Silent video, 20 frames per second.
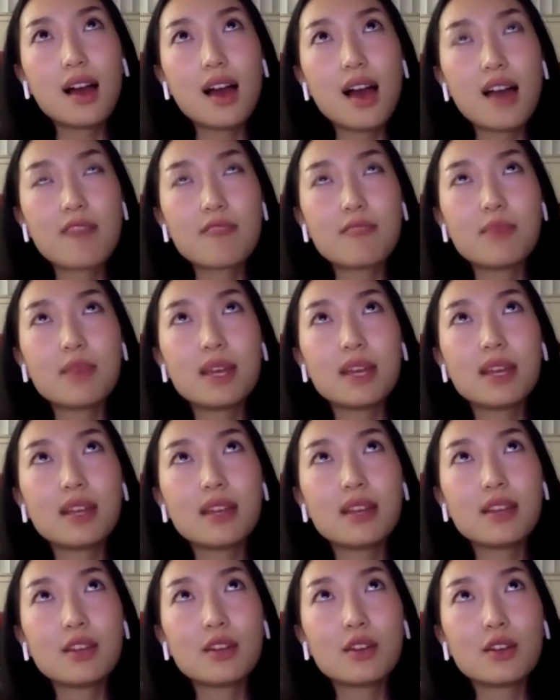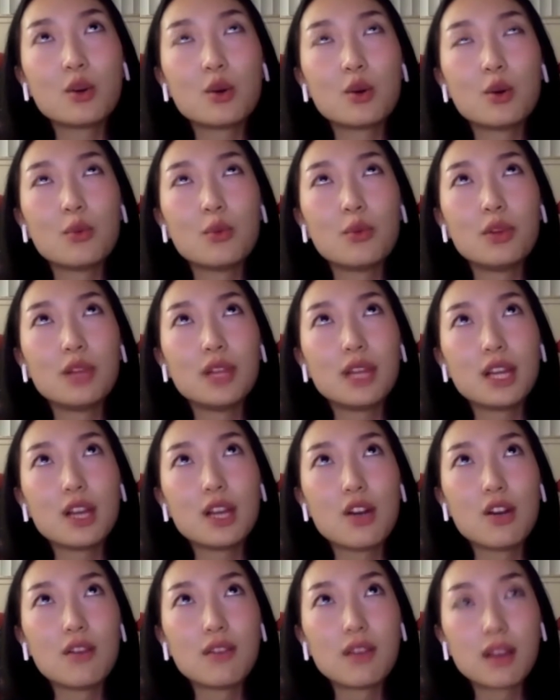I've been, you know,
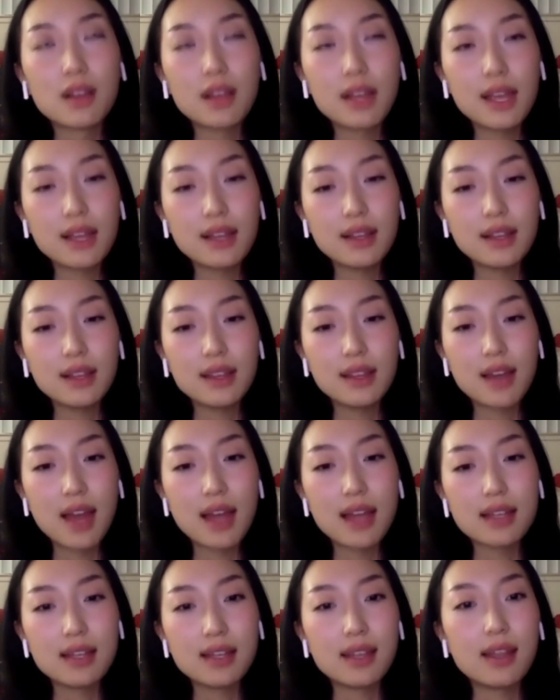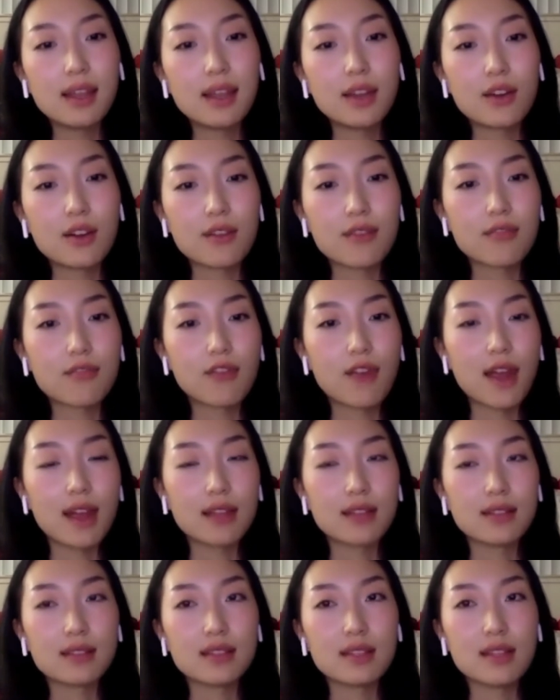mulling over lately the idea that your
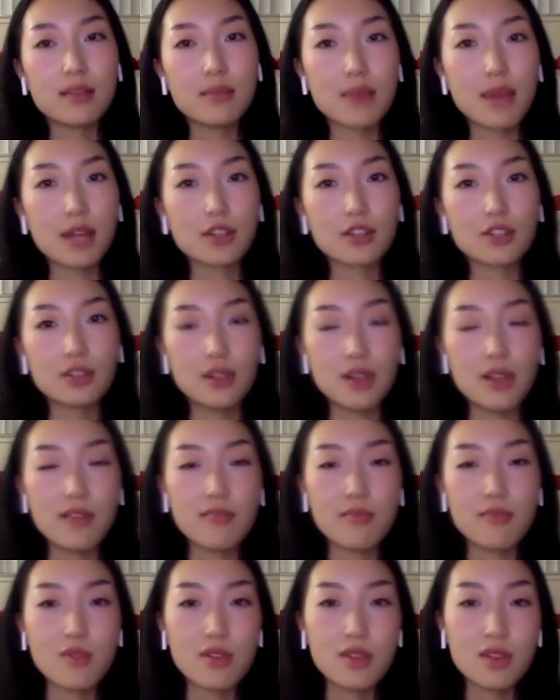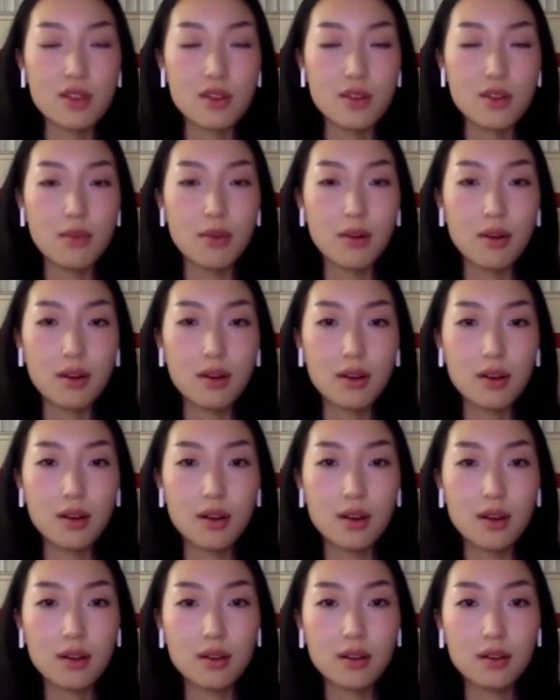friends impact your life more than your
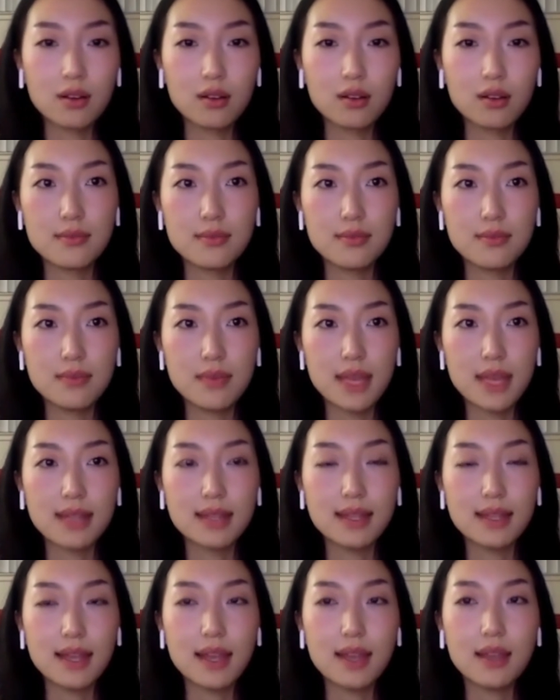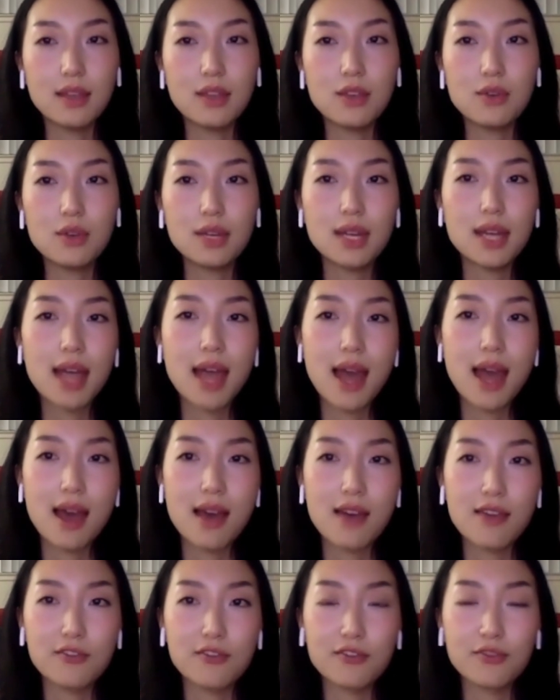partner. And like you can
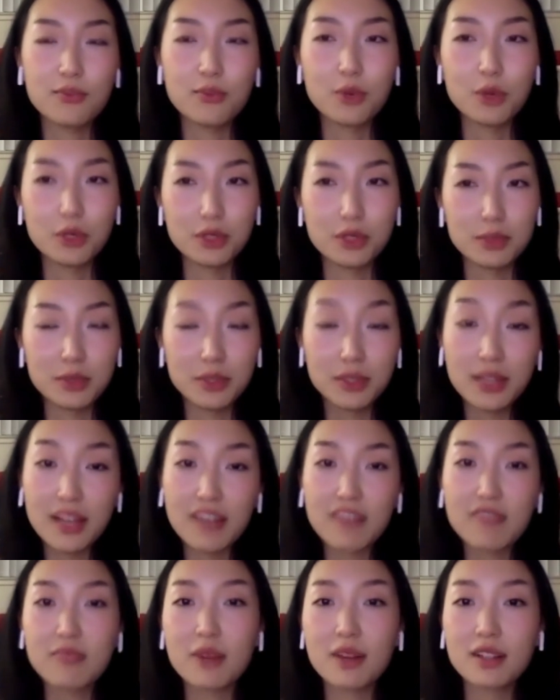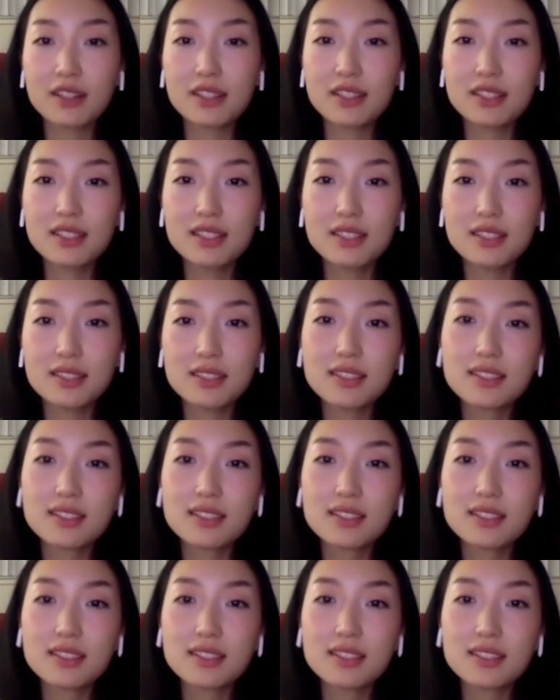have multiple life partners,